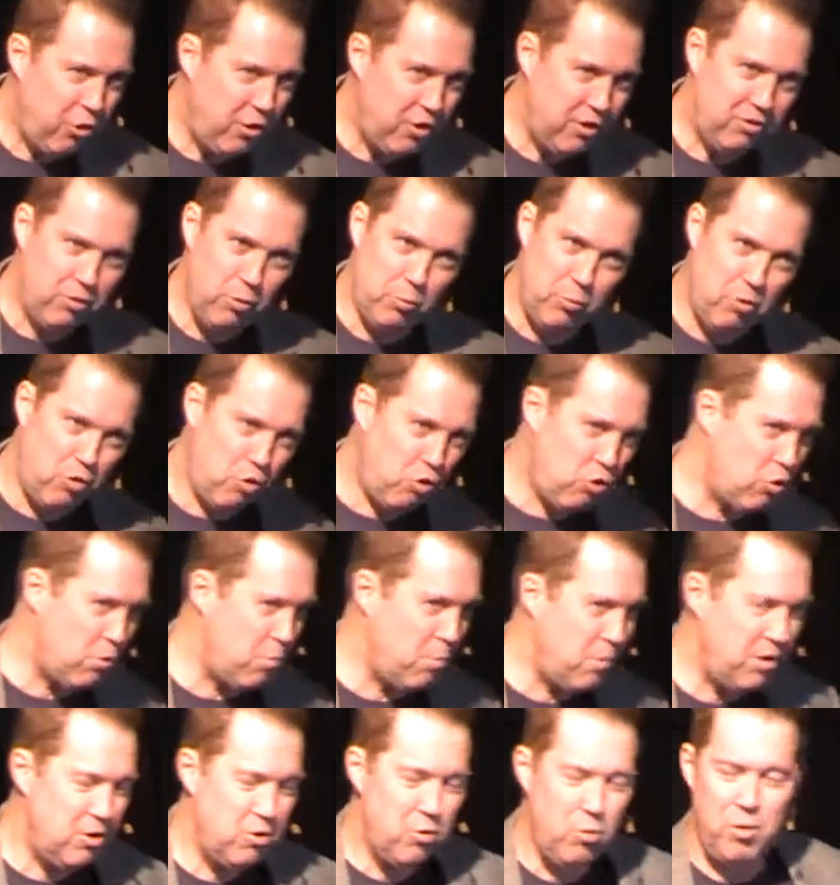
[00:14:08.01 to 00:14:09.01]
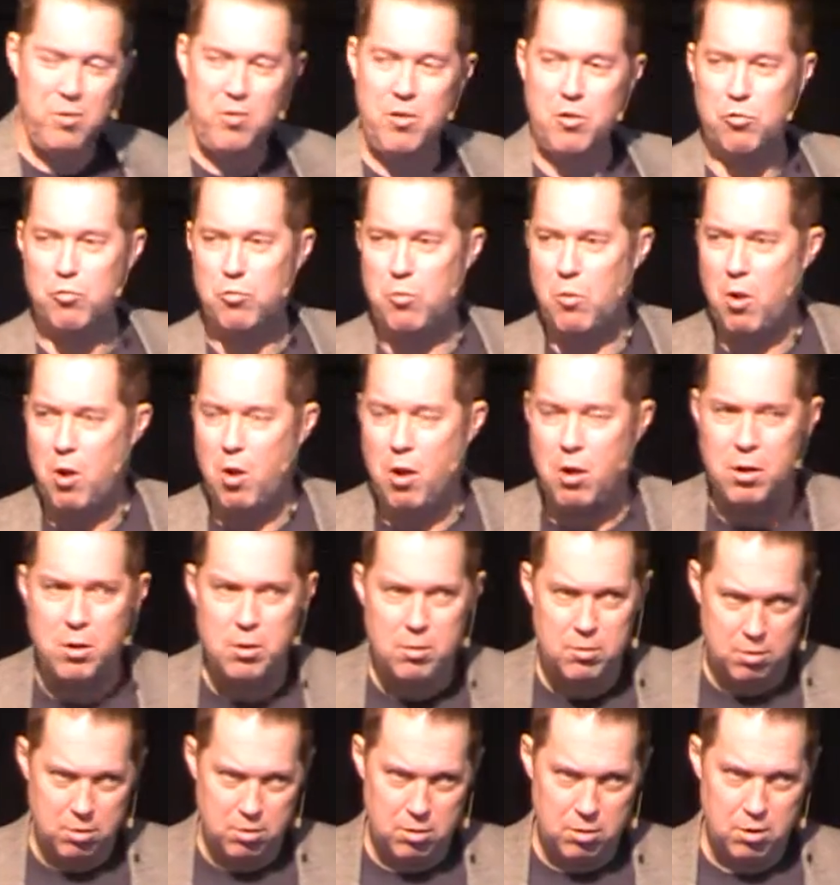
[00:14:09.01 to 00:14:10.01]
things that we shouldn't be doing that's
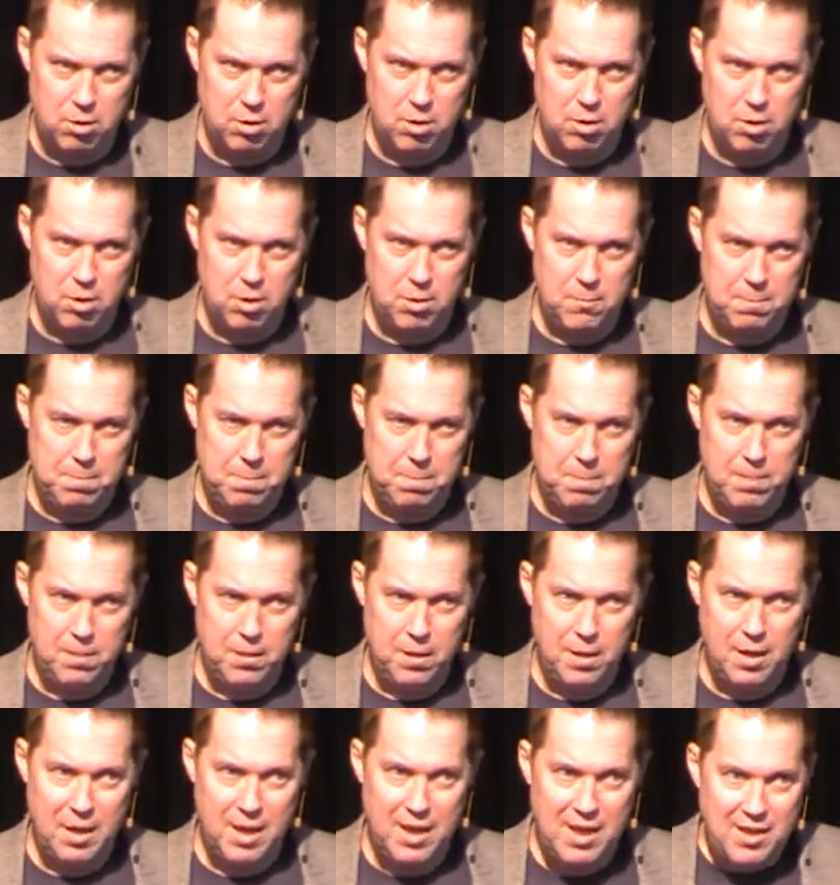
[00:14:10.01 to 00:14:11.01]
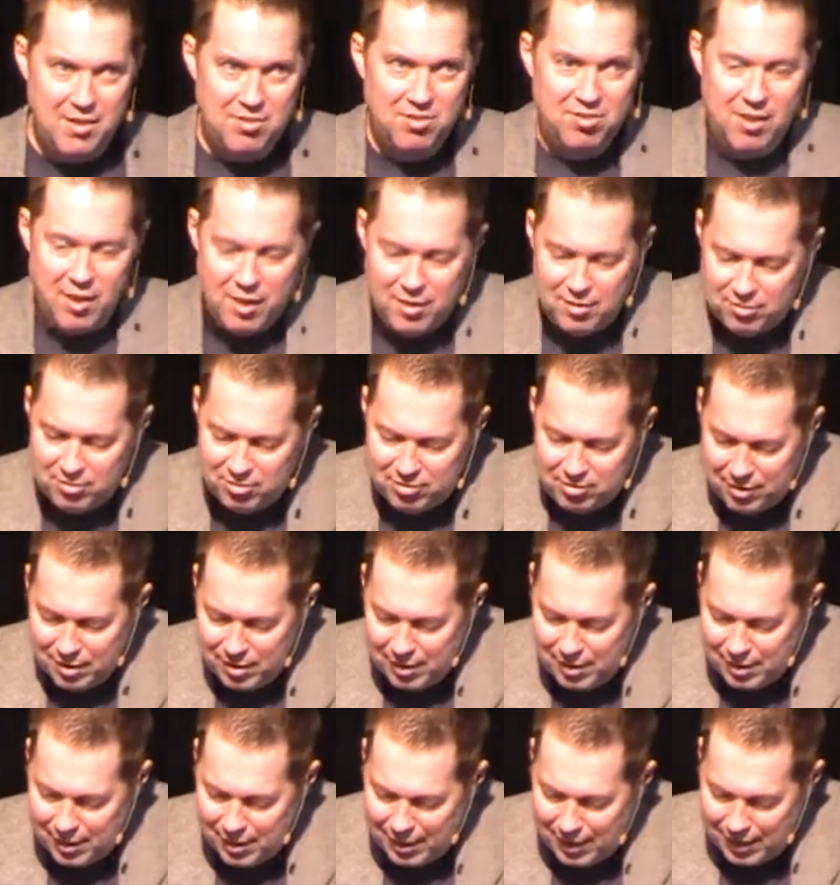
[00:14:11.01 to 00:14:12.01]
wrong, he says,
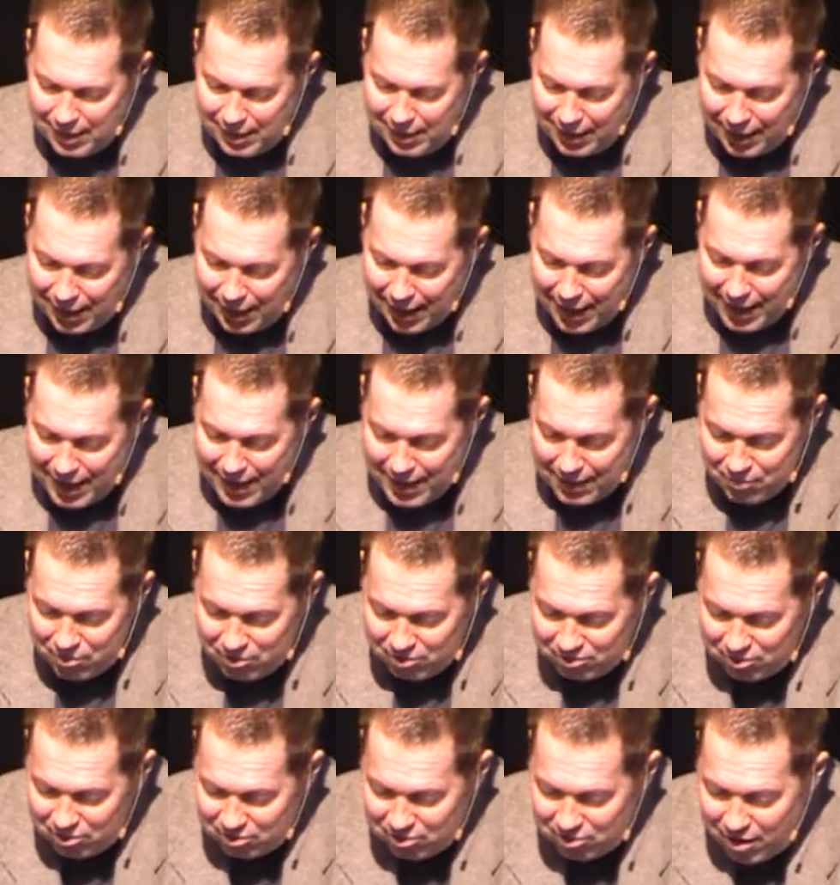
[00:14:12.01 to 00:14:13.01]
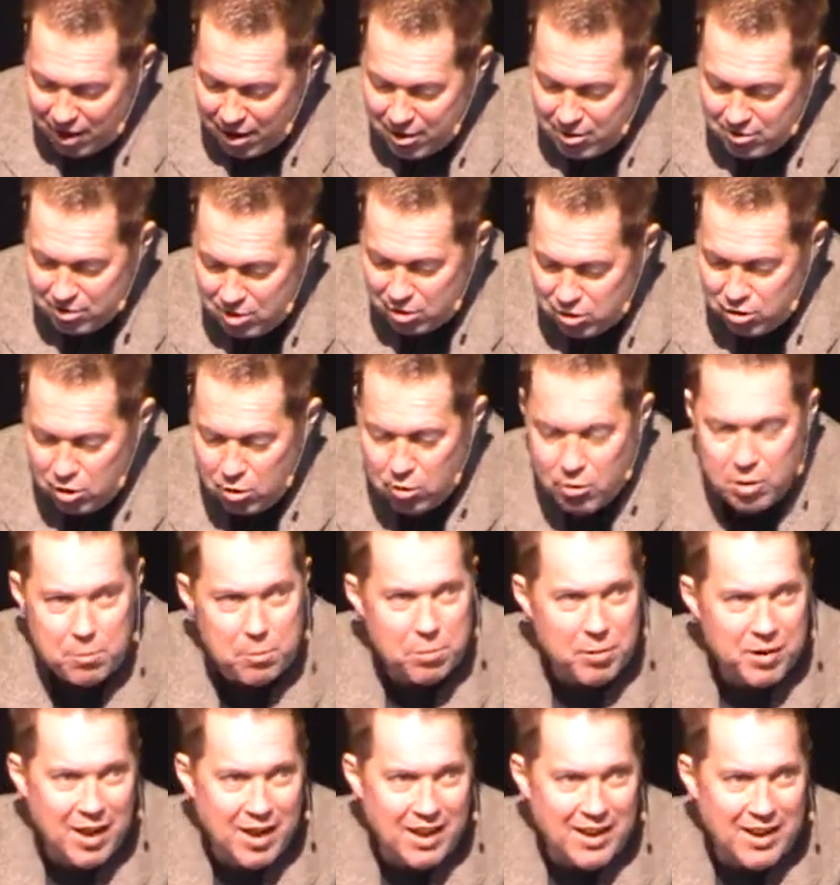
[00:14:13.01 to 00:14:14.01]
I have this desire to do
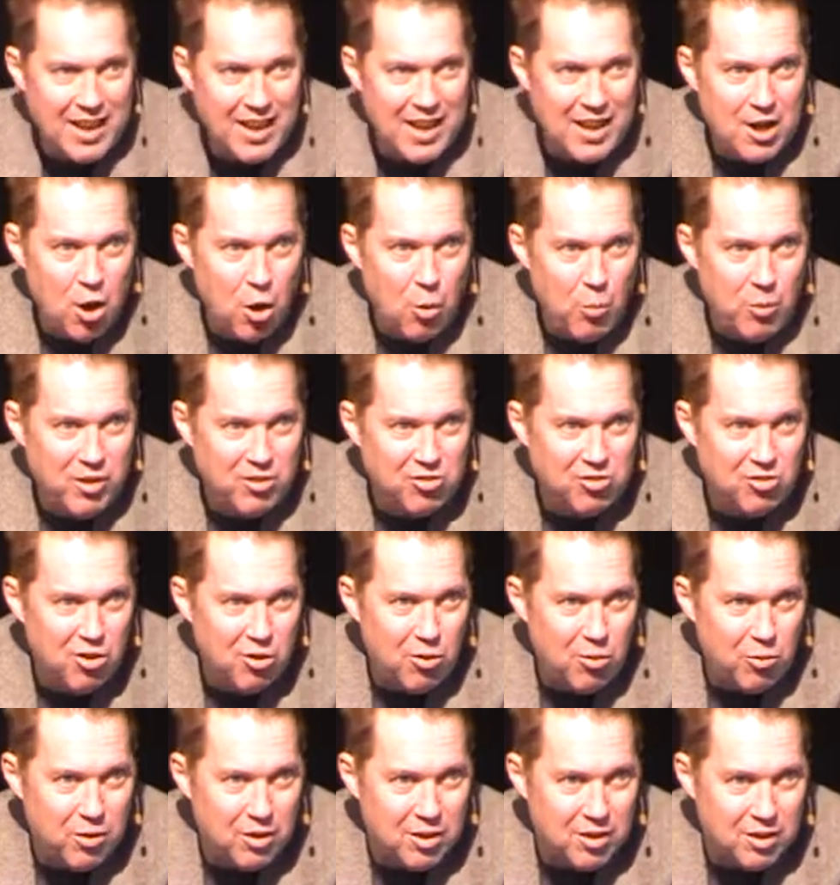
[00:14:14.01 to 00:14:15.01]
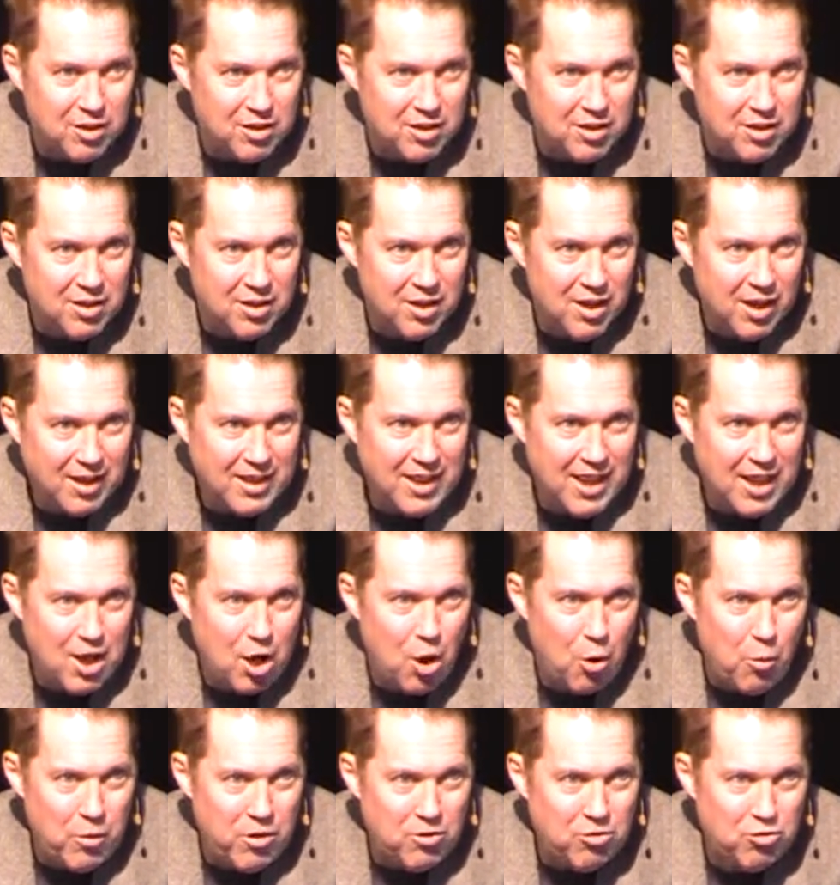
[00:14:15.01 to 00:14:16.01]
it, but I can't always do it. I can't
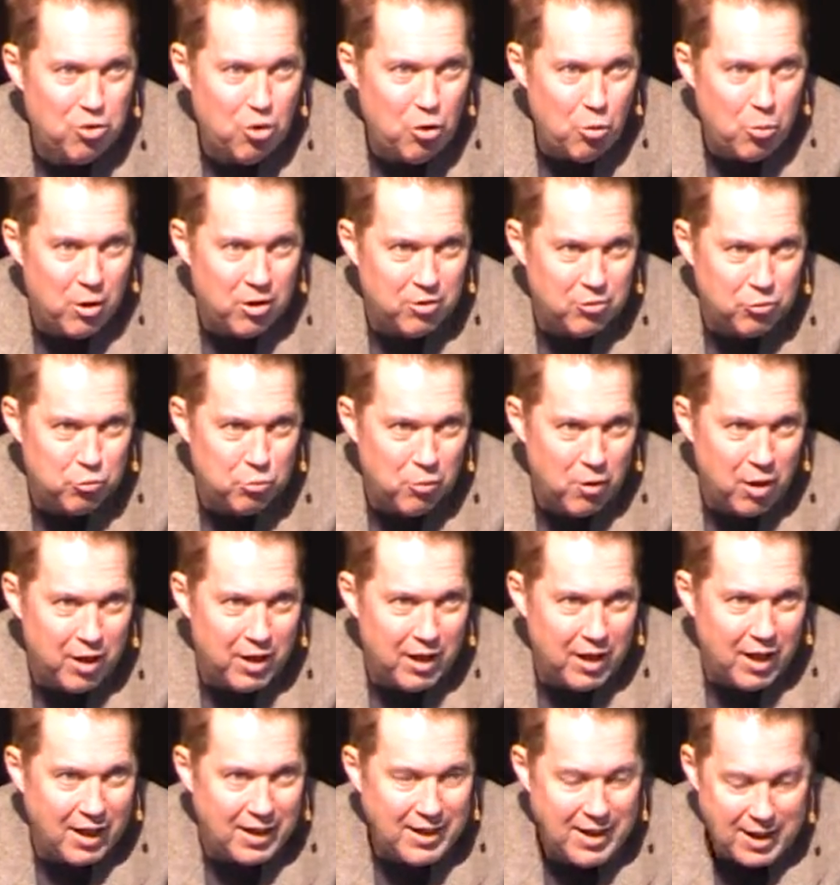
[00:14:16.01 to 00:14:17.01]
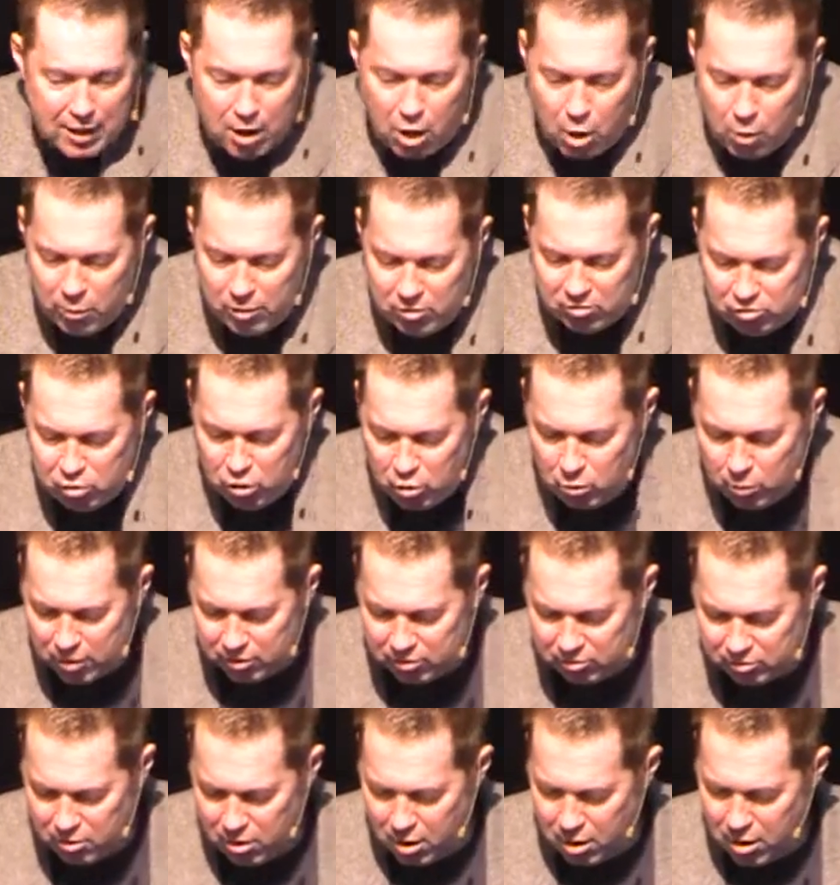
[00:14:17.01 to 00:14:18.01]
always do what's right. I can't always do
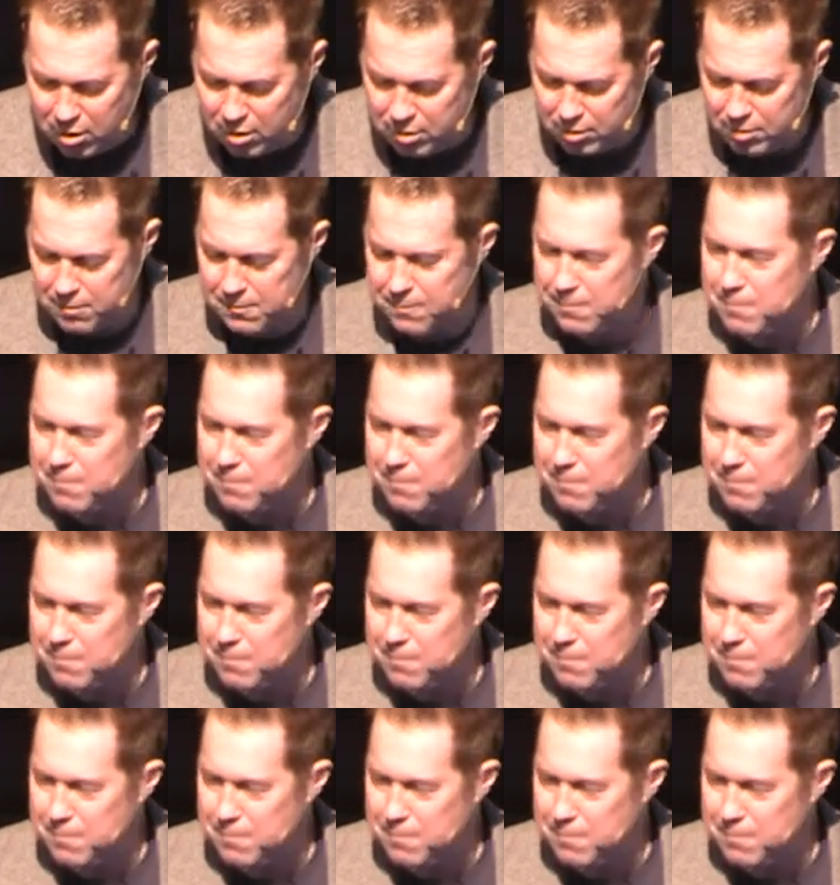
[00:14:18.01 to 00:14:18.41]
what's good.